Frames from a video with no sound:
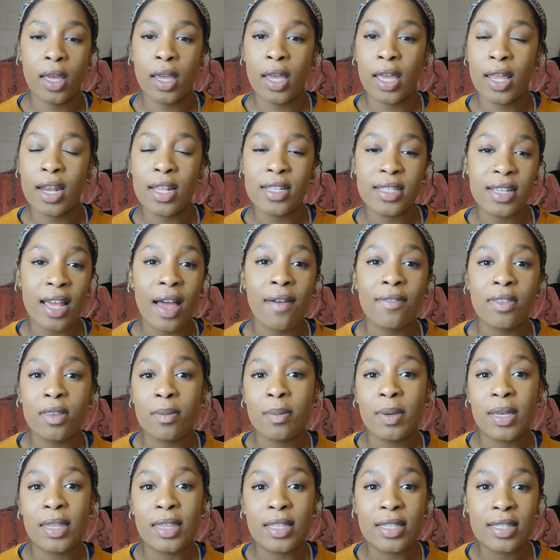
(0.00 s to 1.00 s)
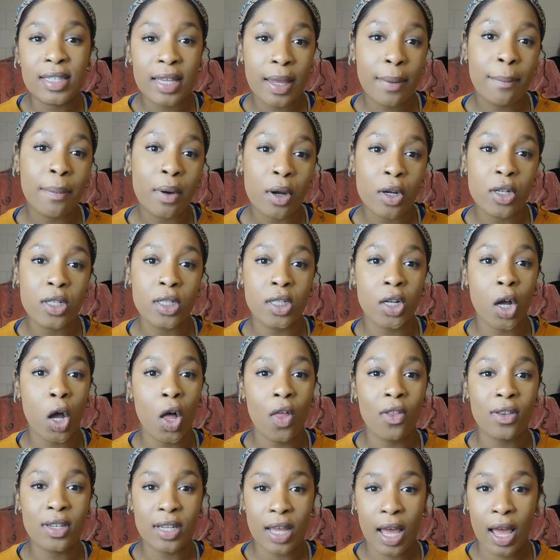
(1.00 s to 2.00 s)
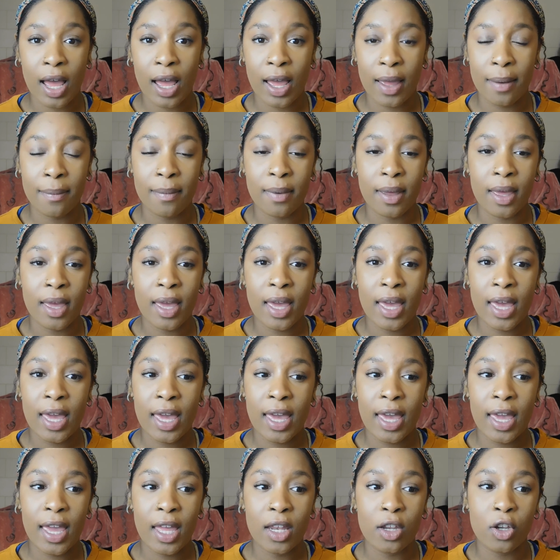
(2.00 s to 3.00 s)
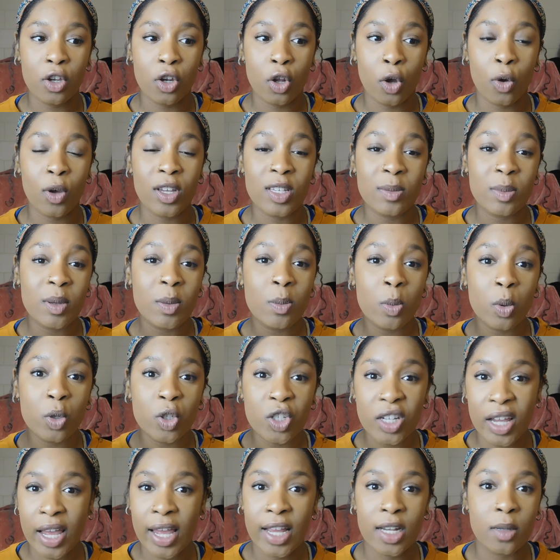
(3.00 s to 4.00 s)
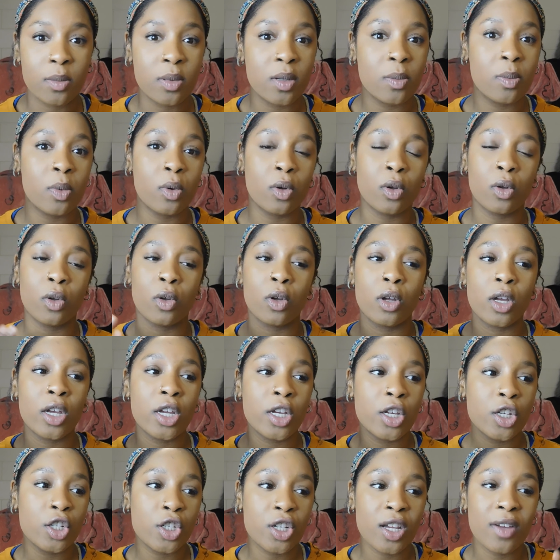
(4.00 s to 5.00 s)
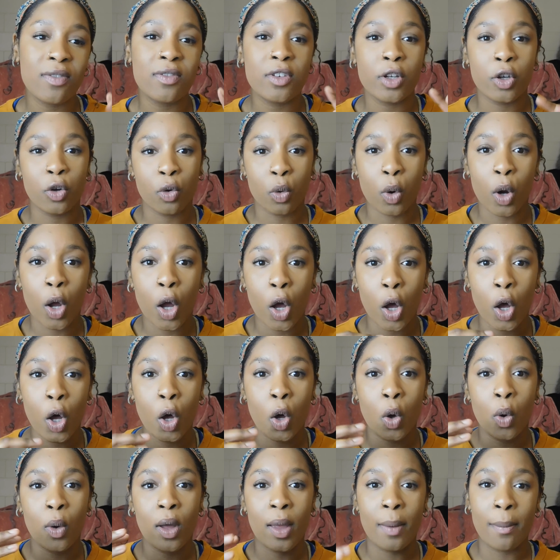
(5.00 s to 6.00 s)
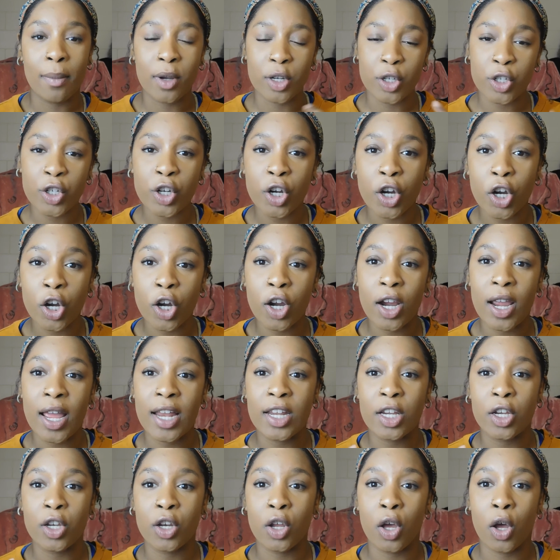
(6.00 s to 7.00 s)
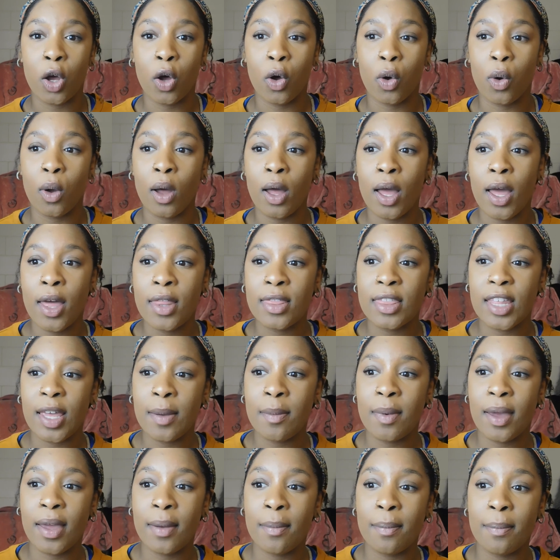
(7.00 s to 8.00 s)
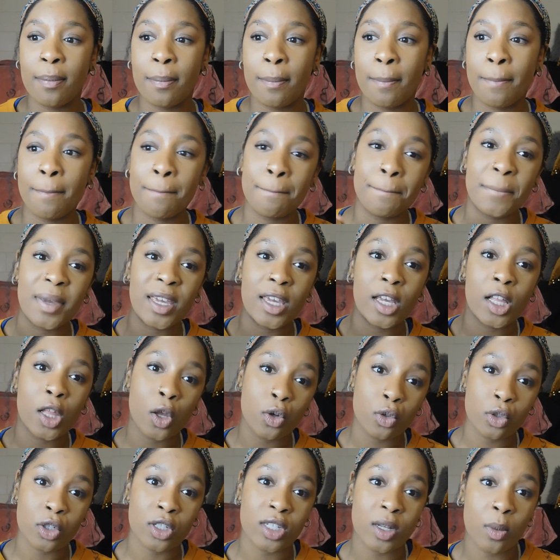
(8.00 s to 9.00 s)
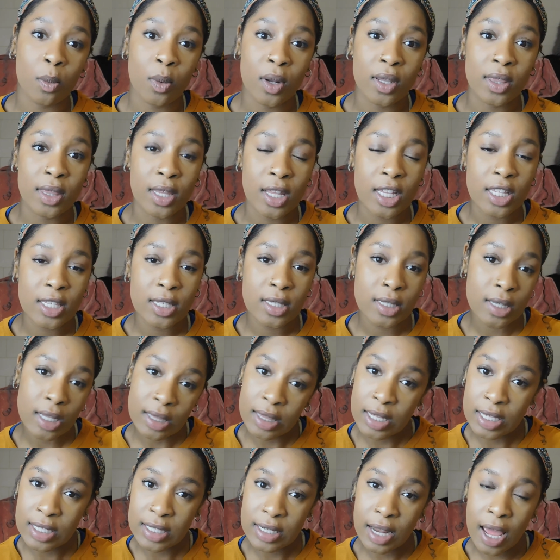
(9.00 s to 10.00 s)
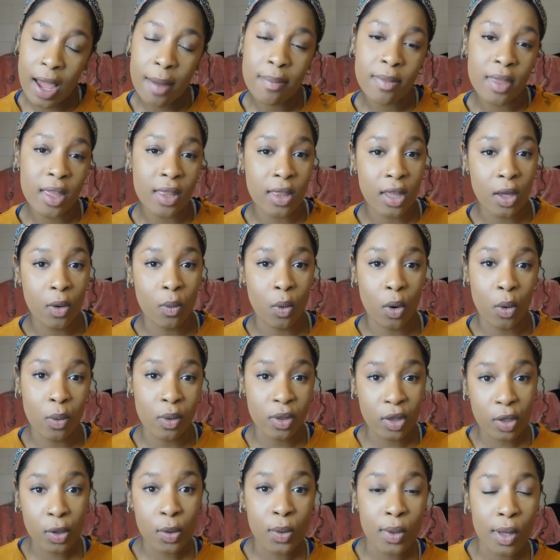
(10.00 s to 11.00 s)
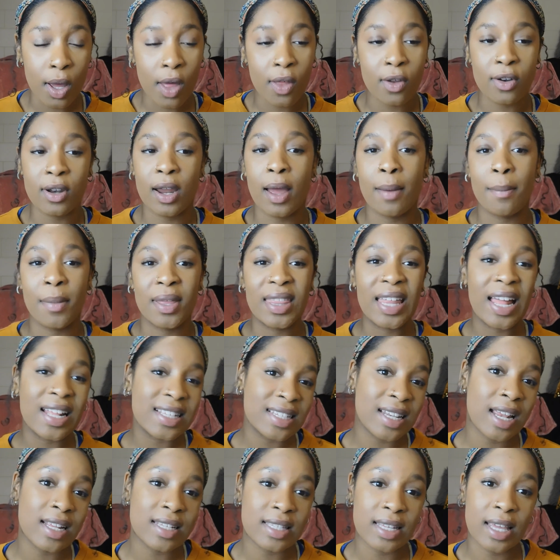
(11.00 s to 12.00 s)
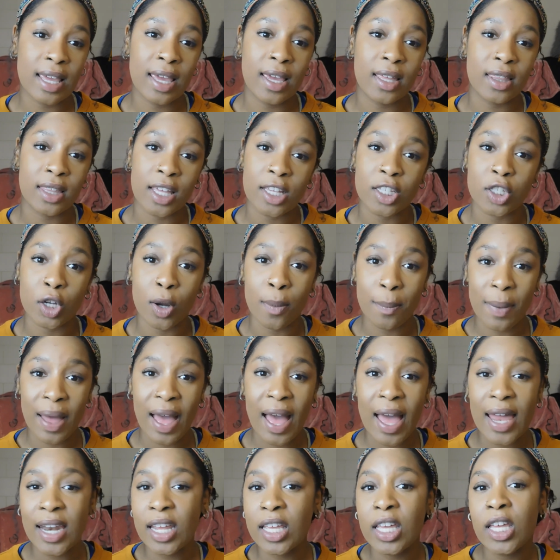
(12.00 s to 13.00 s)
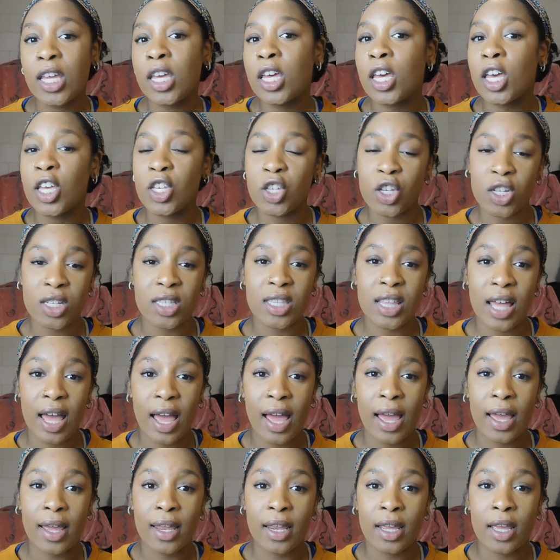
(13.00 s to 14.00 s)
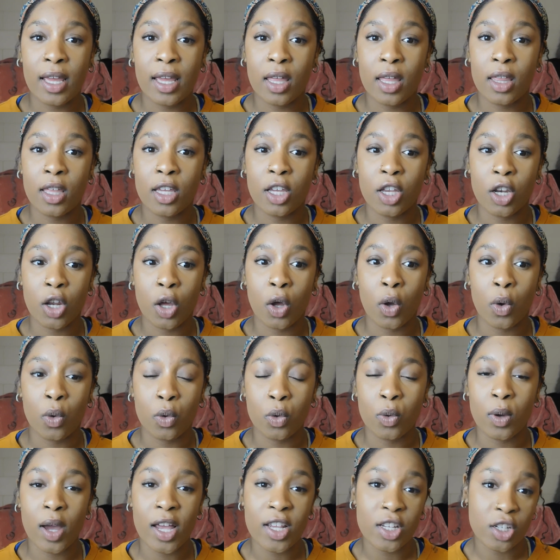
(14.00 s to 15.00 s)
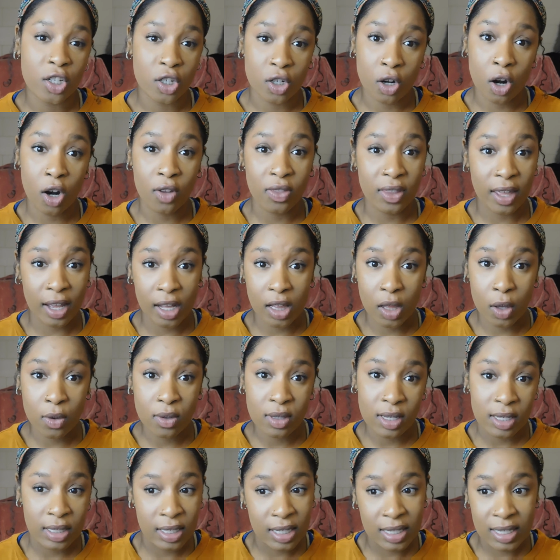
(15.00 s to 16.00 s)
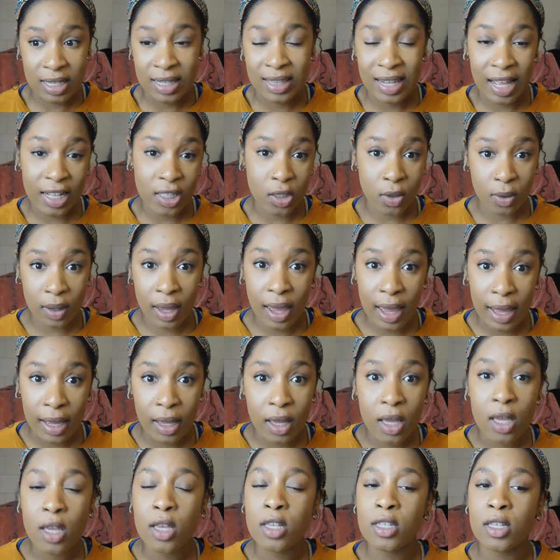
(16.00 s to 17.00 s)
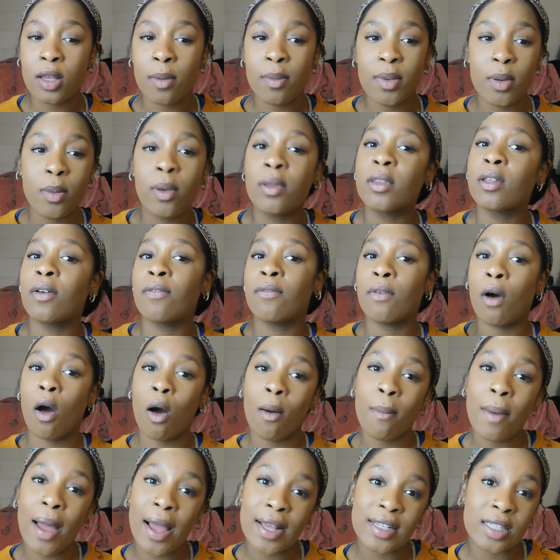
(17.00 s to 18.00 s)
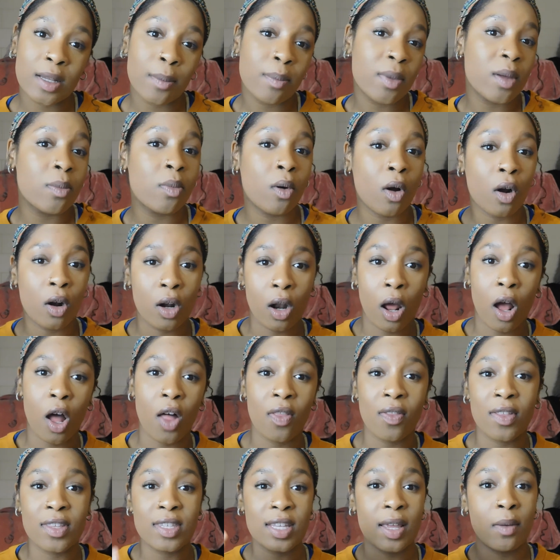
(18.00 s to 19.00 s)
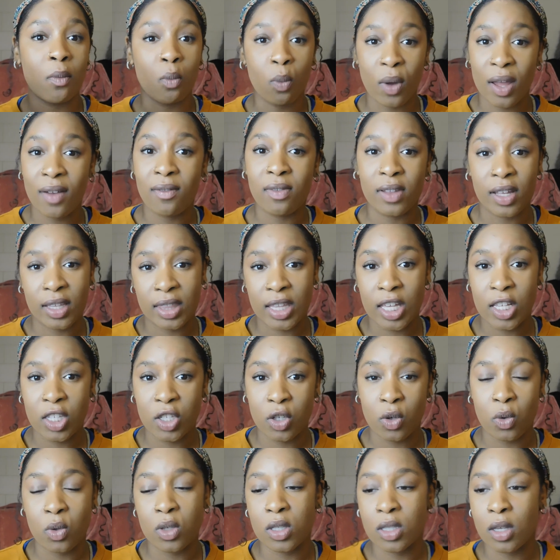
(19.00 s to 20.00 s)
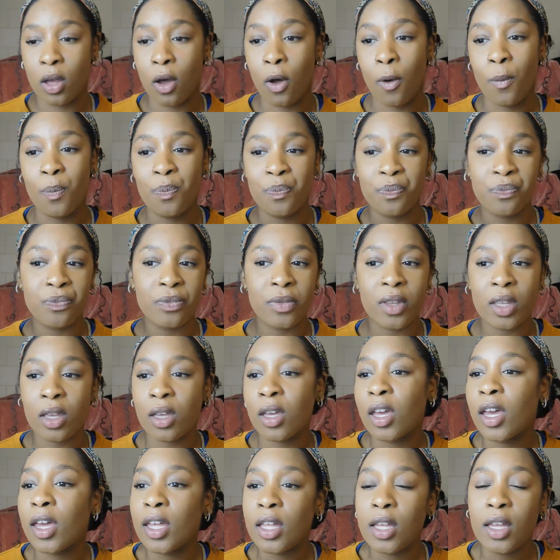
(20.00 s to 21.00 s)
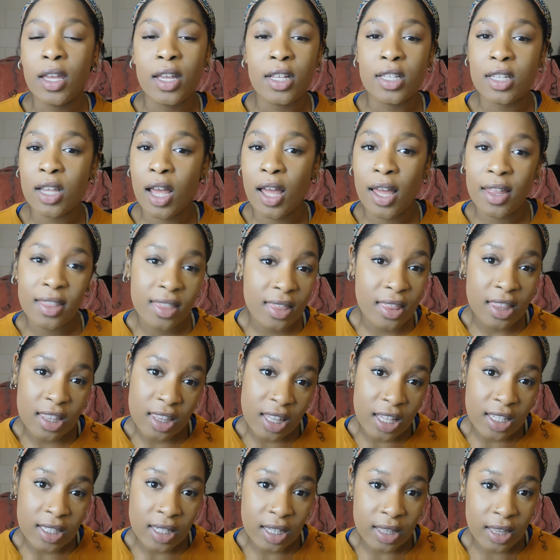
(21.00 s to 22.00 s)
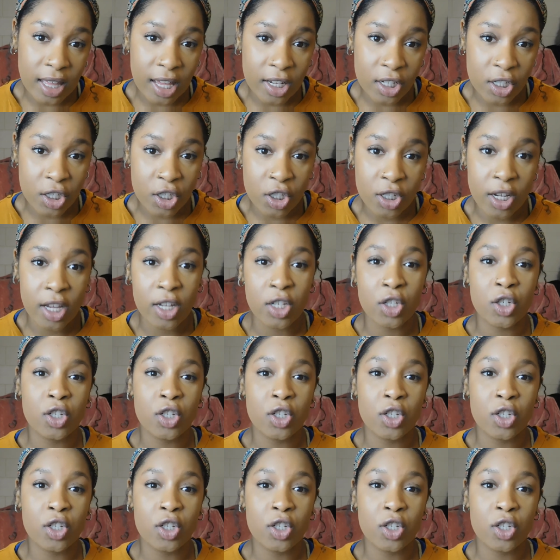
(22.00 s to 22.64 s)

It doesn't have to be the same person all the time. And you know, because people change, people shift and grow and mature, and you know, they may be closer to someone this time than they were with you the other time, but that's not saying things are bad. It's just that, you know, you guys just aren't that close this season. That's okay. Some people have to fall back, some people are not on the same wavelength as you, so things like that just change.